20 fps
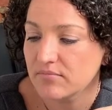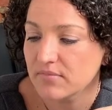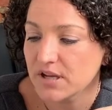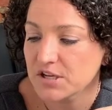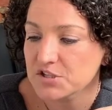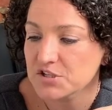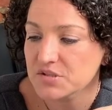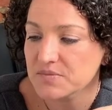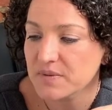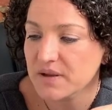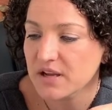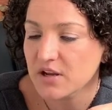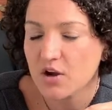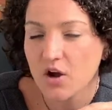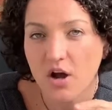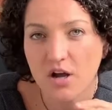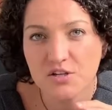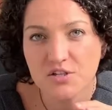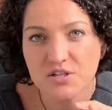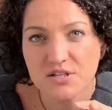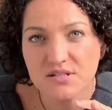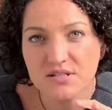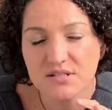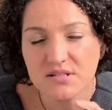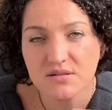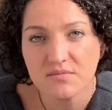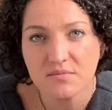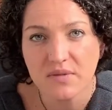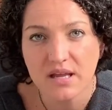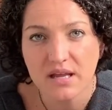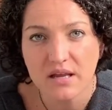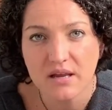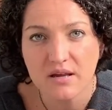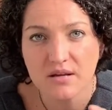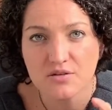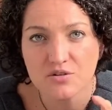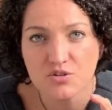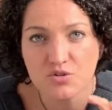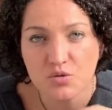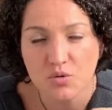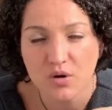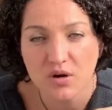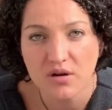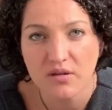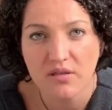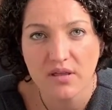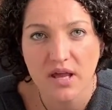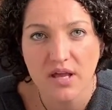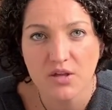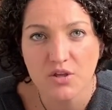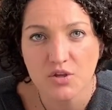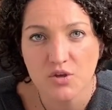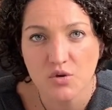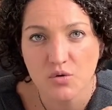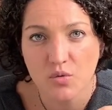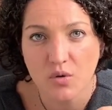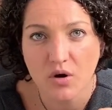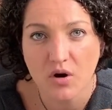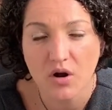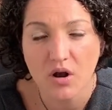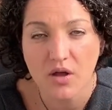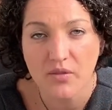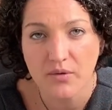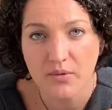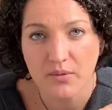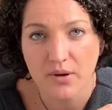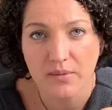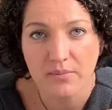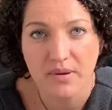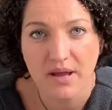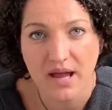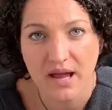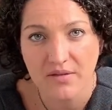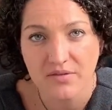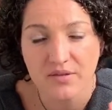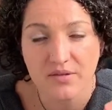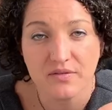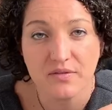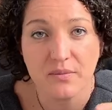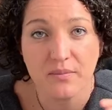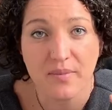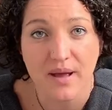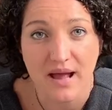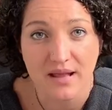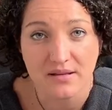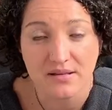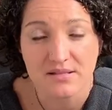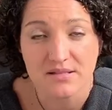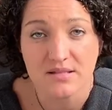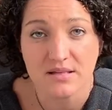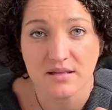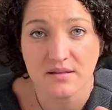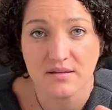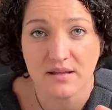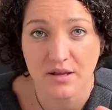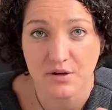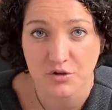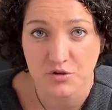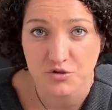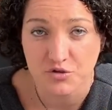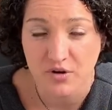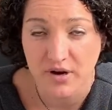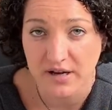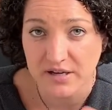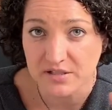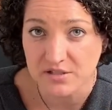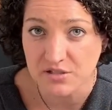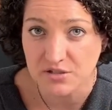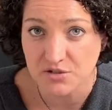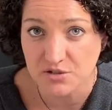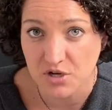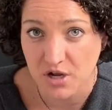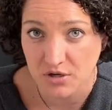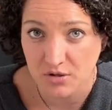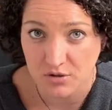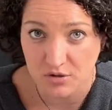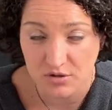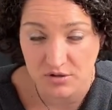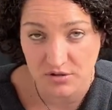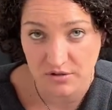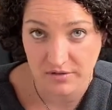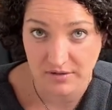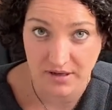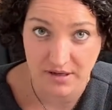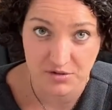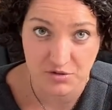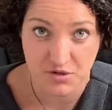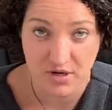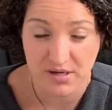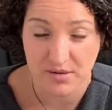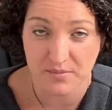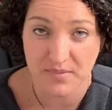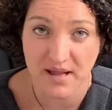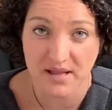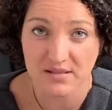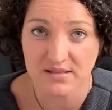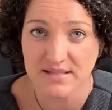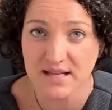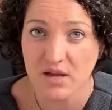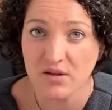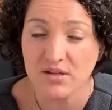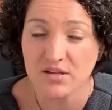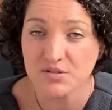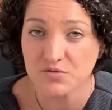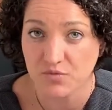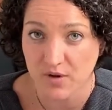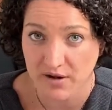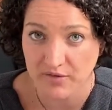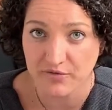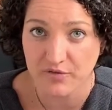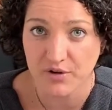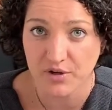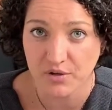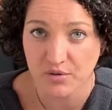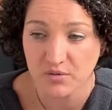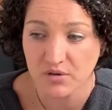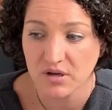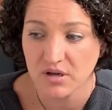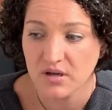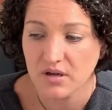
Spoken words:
And just being cautious to make sure that you are on the right path, and the balancing that you're trying to juggle and trying to balance out is right for you.